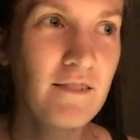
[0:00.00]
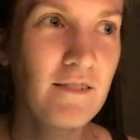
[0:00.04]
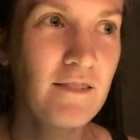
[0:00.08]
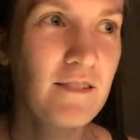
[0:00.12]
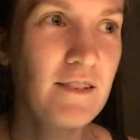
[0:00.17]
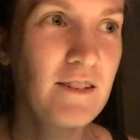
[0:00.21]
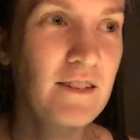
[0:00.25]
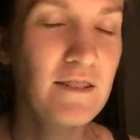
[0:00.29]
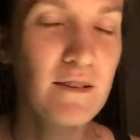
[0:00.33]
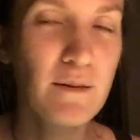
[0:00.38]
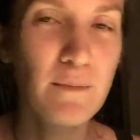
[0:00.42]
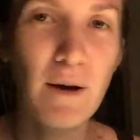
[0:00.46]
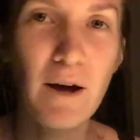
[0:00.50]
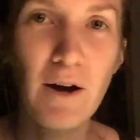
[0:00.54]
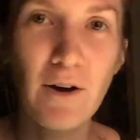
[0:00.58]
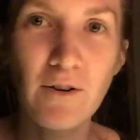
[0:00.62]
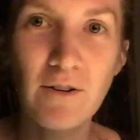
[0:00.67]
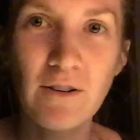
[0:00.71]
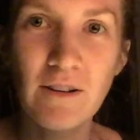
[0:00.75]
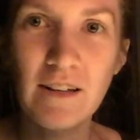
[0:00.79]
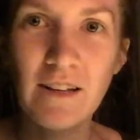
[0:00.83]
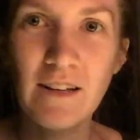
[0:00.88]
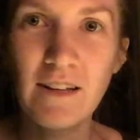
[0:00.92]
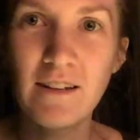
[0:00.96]
this
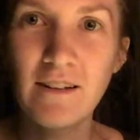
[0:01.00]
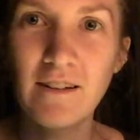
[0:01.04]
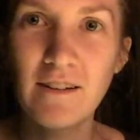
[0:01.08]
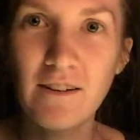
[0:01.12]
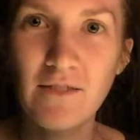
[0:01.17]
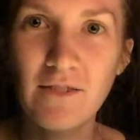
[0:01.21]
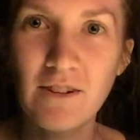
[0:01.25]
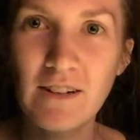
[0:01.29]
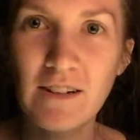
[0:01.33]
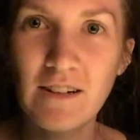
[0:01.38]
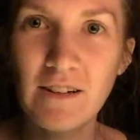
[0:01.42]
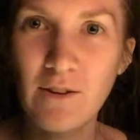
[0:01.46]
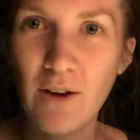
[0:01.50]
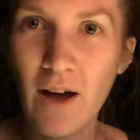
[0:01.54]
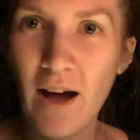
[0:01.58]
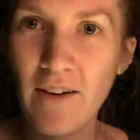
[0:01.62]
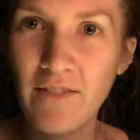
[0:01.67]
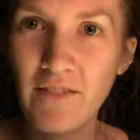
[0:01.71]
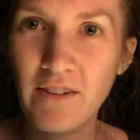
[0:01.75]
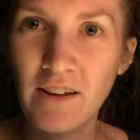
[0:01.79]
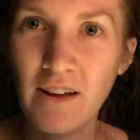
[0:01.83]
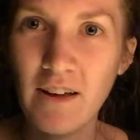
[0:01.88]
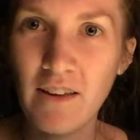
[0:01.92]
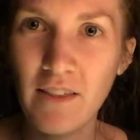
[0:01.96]
amount in every, you have
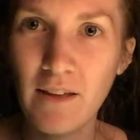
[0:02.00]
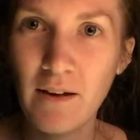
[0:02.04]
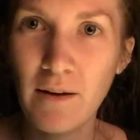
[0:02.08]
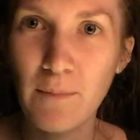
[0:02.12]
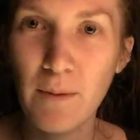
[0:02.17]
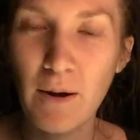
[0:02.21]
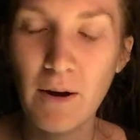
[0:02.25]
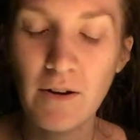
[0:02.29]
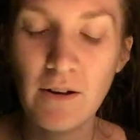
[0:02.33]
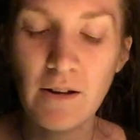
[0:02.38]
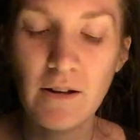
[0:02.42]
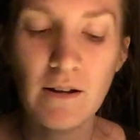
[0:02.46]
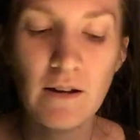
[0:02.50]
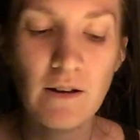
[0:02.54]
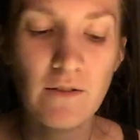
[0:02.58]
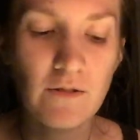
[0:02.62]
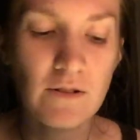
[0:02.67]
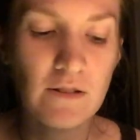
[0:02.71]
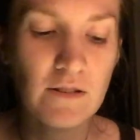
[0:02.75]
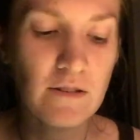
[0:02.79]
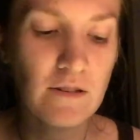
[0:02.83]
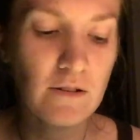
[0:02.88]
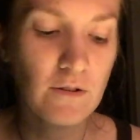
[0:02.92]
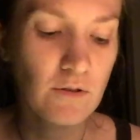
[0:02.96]
to get that amount in every
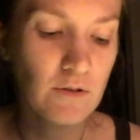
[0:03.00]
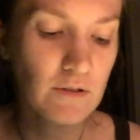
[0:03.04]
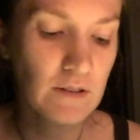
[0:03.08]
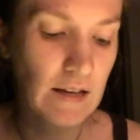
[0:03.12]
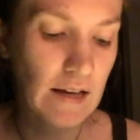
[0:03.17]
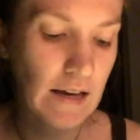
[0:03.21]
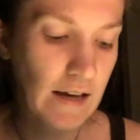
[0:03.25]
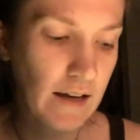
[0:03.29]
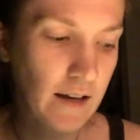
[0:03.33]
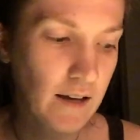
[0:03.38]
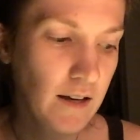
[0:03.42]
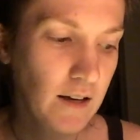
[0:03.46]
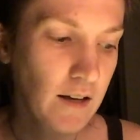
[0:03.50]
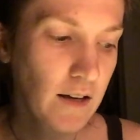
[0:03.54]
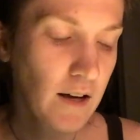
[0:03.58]
single day.